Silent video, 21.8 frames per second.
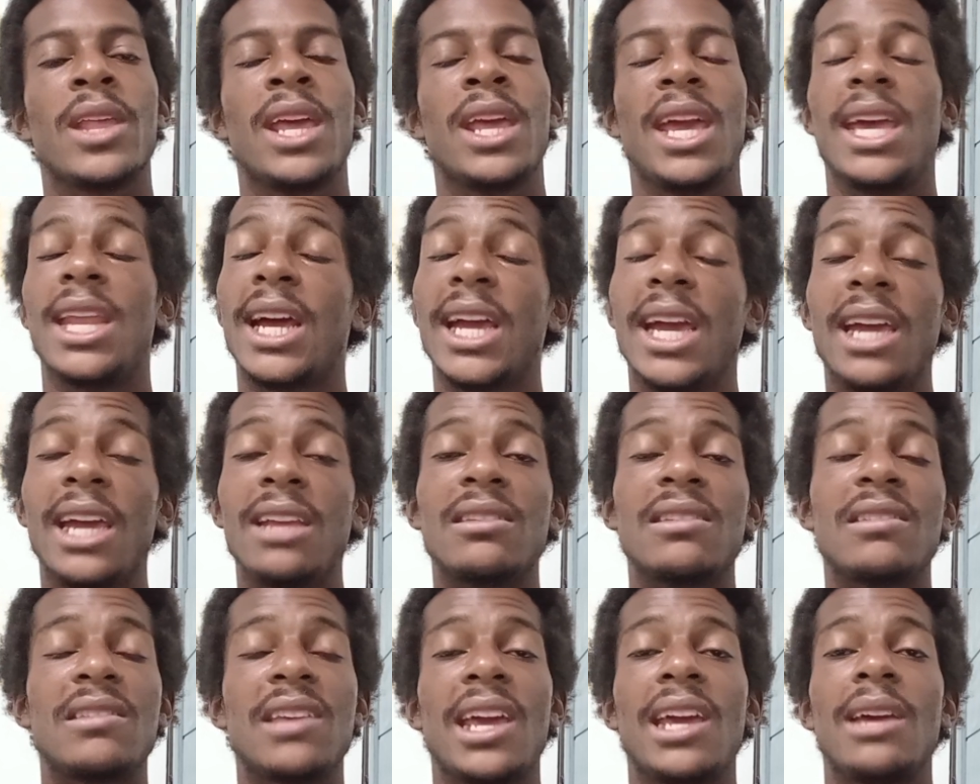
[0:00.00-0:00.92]
And I hate to
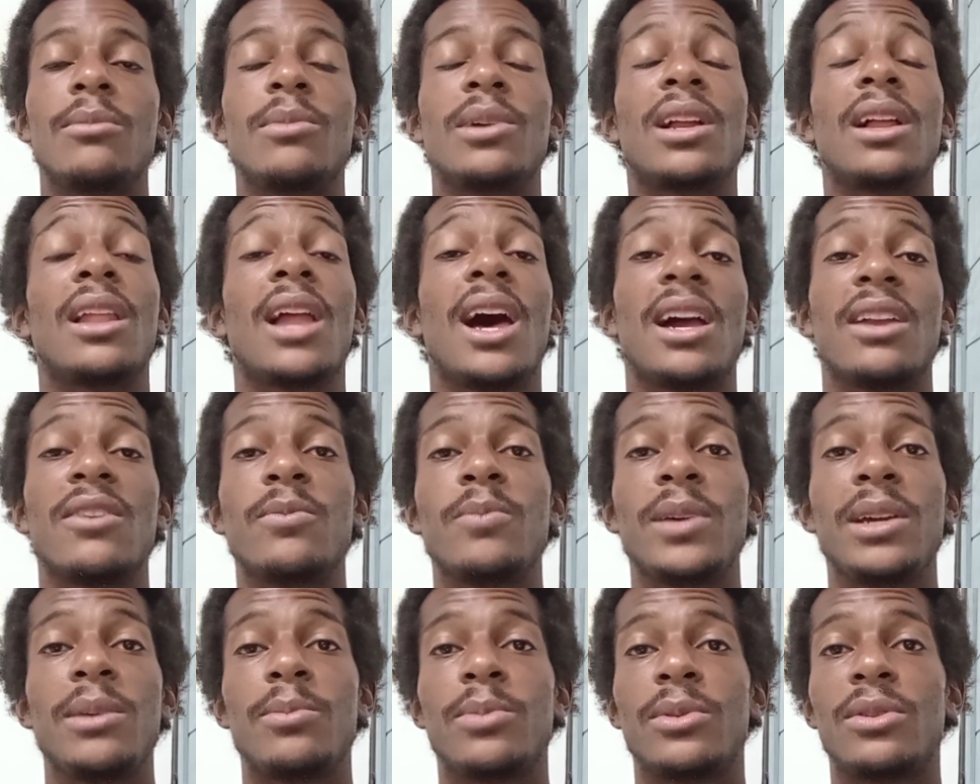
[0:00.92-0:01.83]
say it, but a lot of
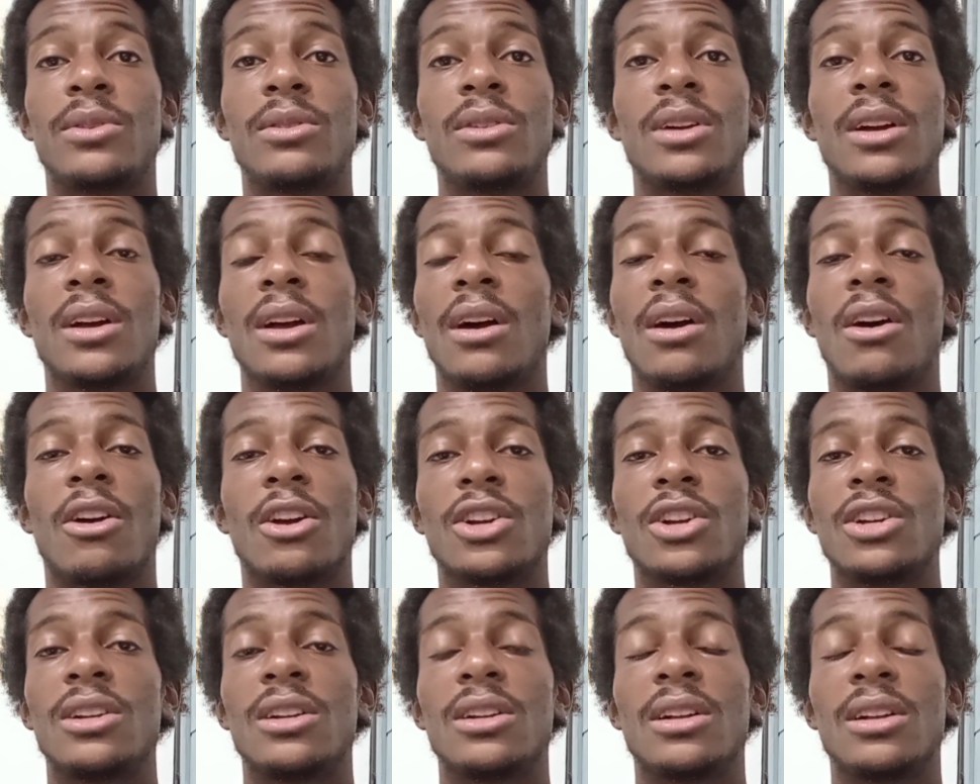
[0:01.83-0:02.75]
people are
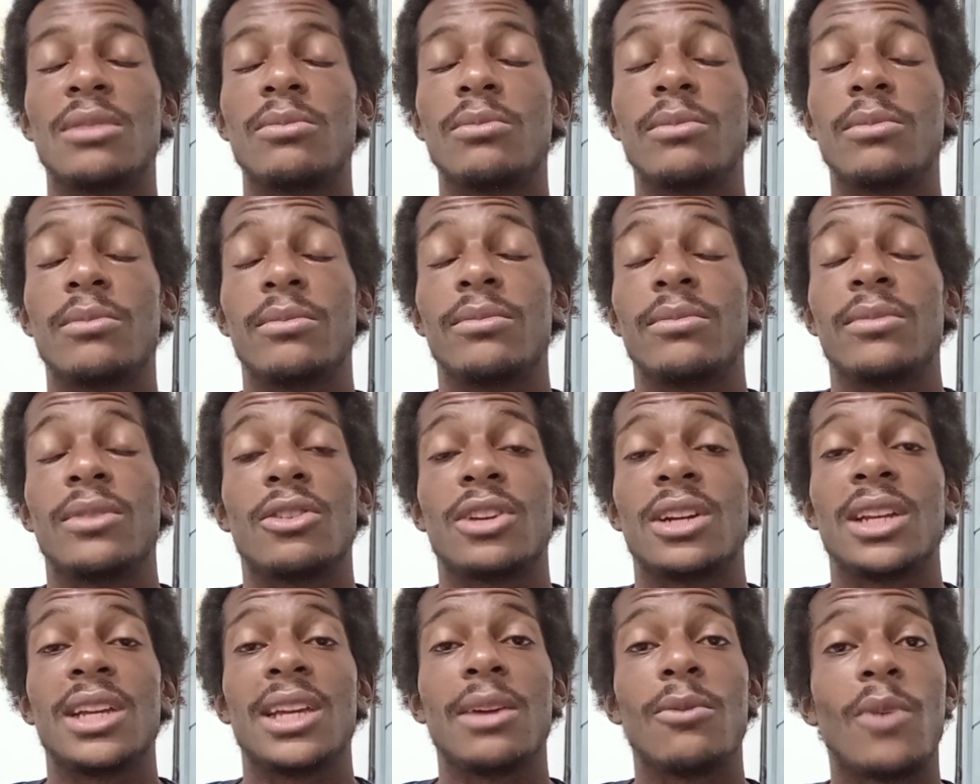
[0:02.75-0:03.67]

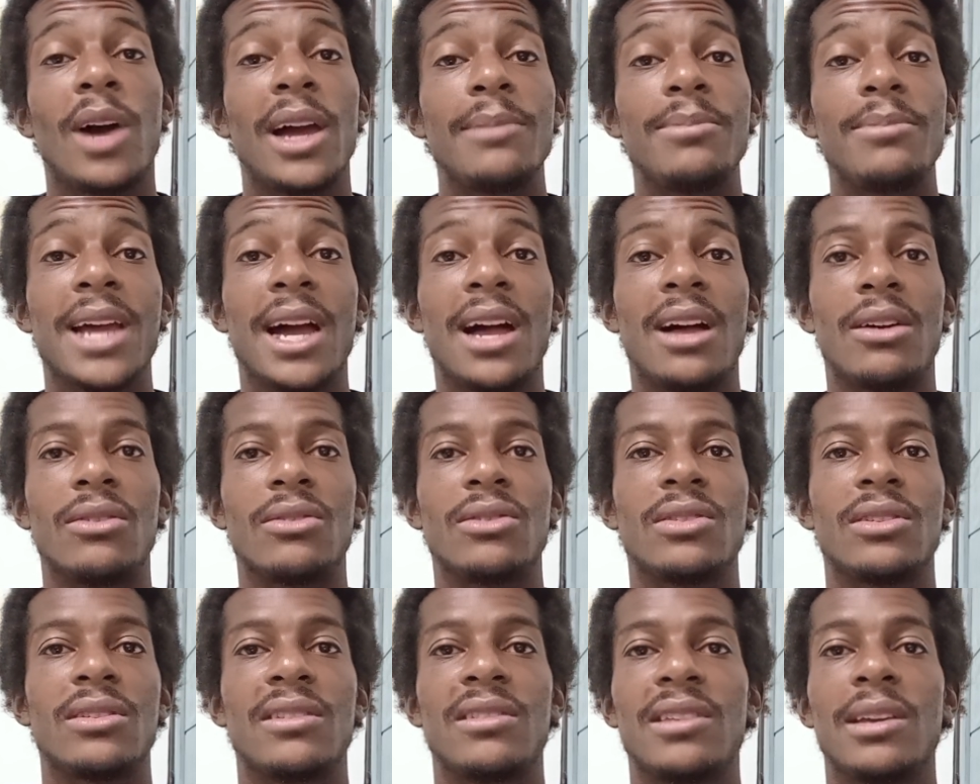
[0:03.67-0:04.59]
gonna get wiped out
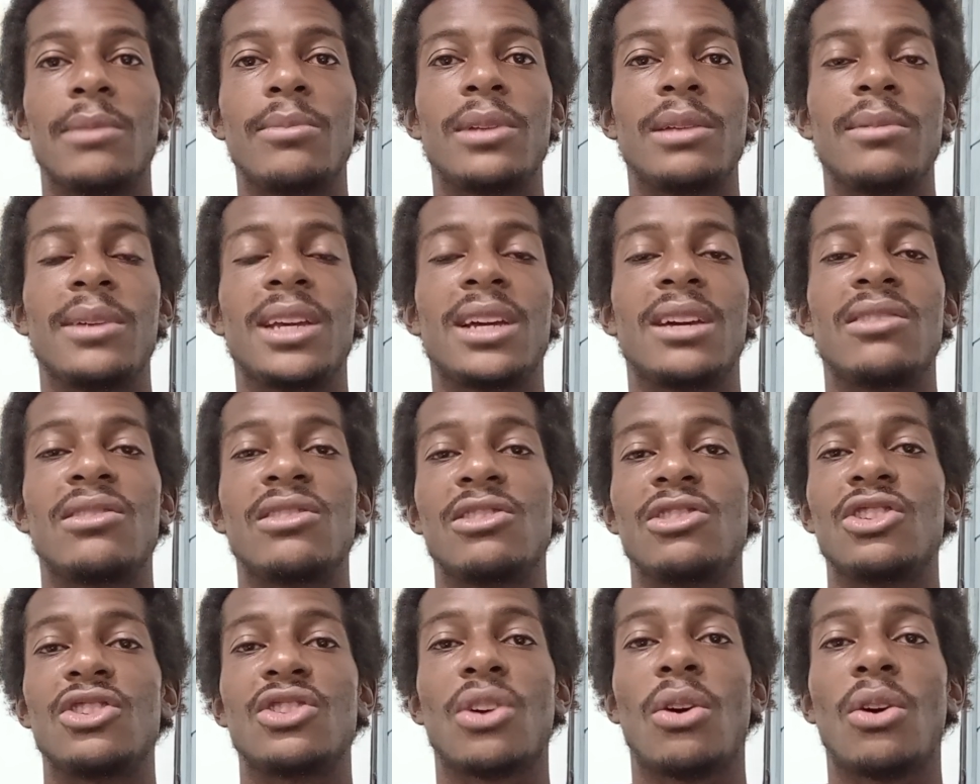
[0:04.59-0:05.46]
simply because they're just